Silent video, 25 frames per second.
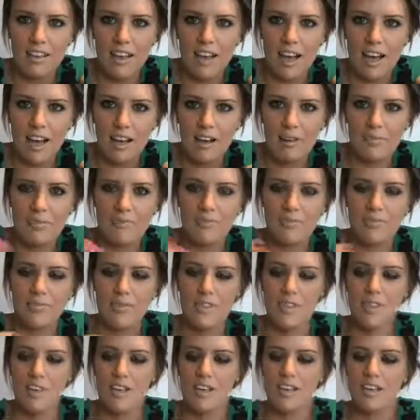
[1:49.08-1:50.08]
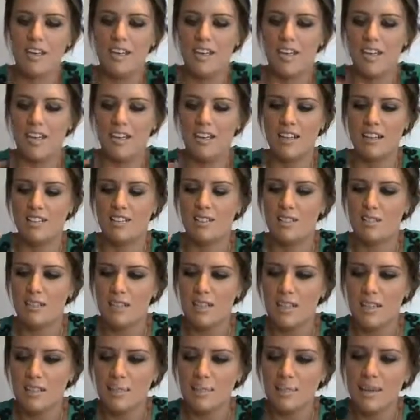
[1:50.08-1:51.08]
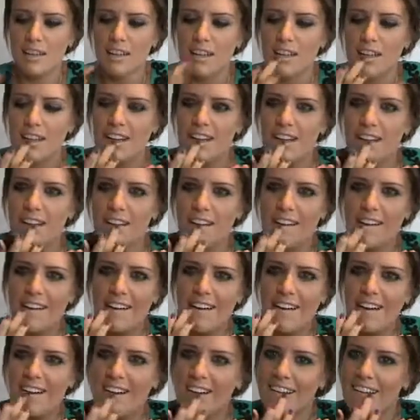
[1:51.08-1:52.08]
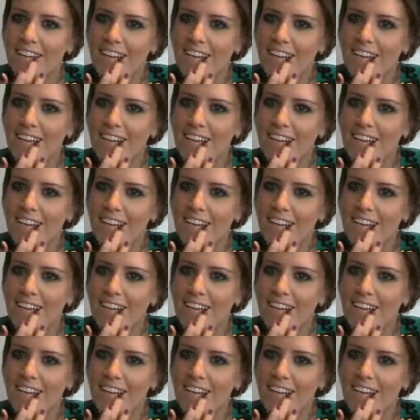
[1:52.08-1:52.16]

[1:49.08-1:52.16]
Um, so yeah, that's a really pretty colour.